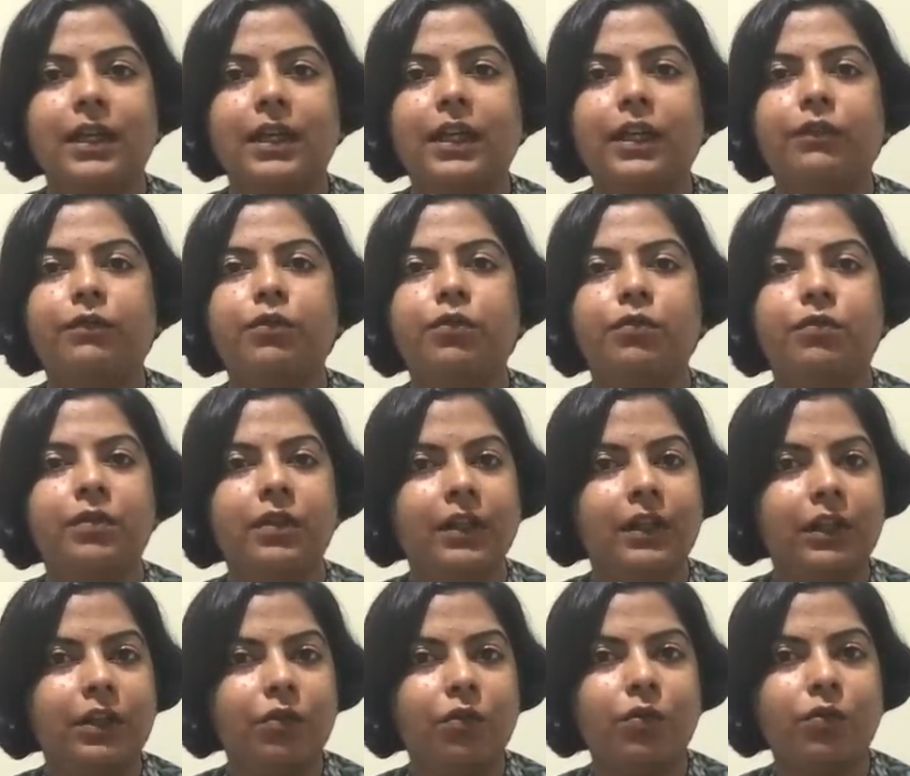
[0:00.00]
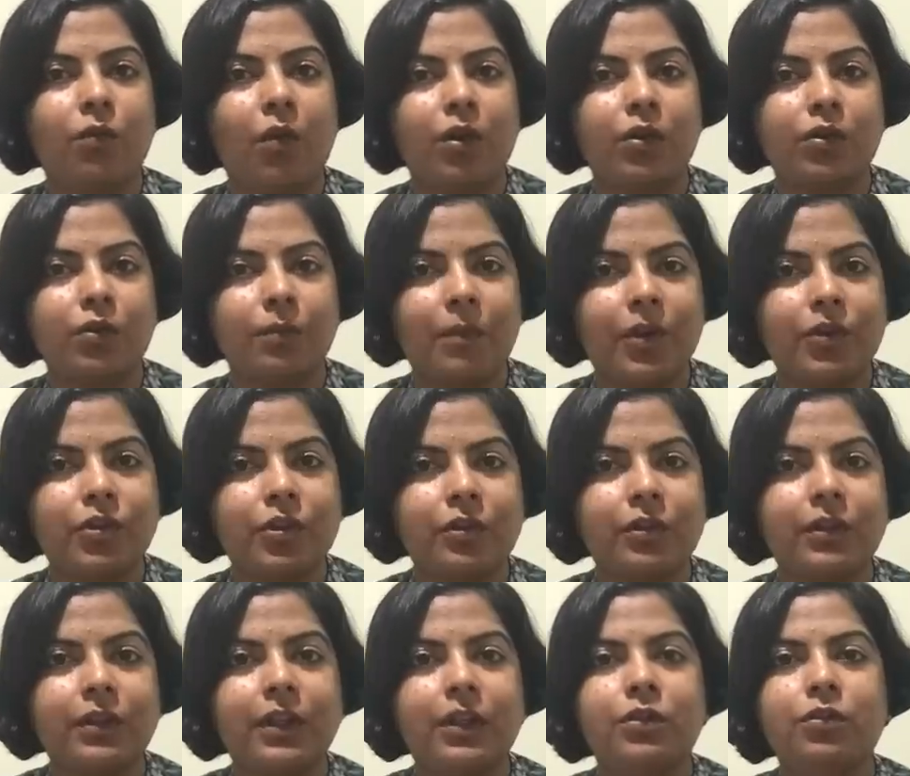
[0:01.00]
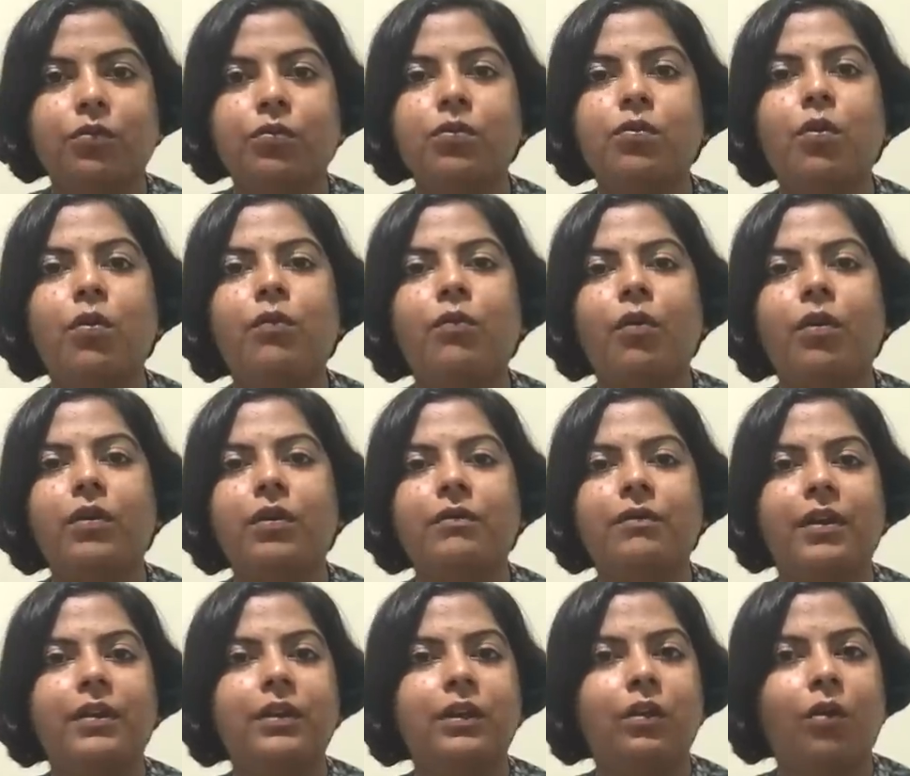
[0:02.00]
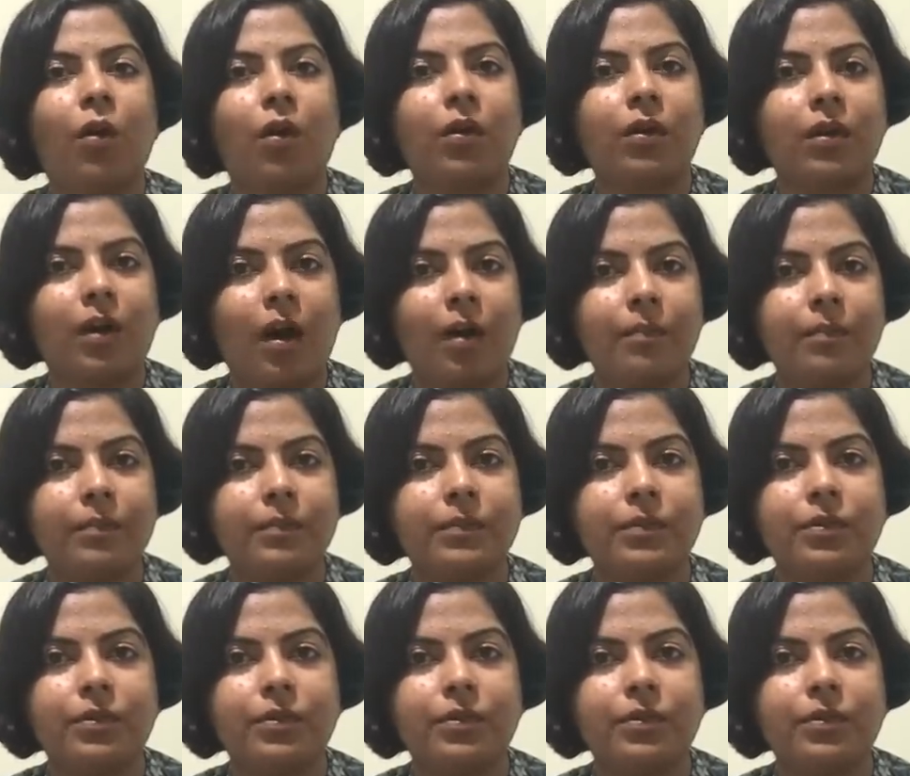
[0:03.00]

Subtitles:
If you really don't want to measure, then don't go for a very long cup.